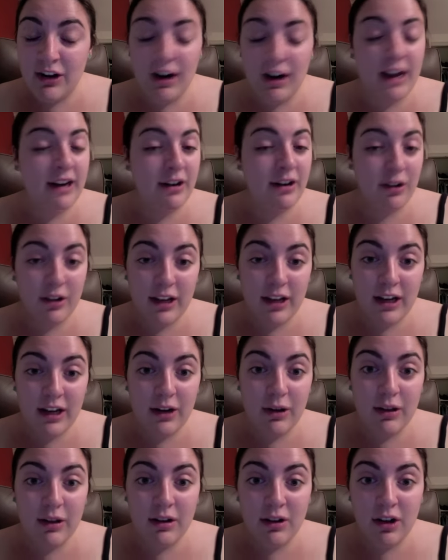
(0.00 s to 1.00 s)
I don't like
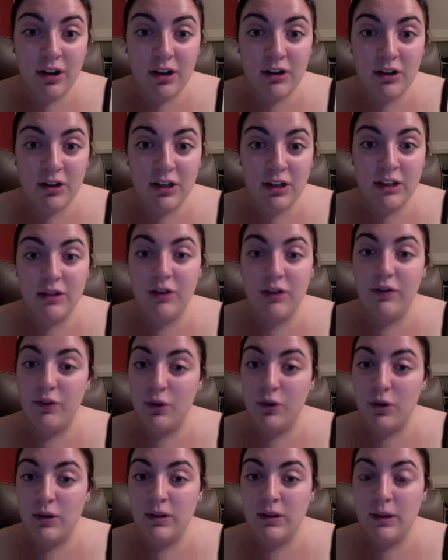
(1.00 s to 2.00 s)
doing the laundry, so of
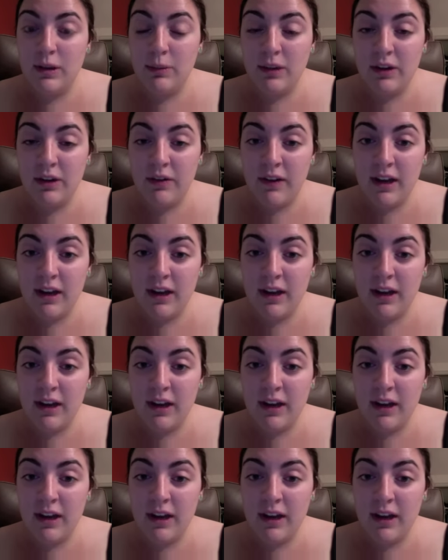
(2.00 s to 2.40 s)
course I'm leaving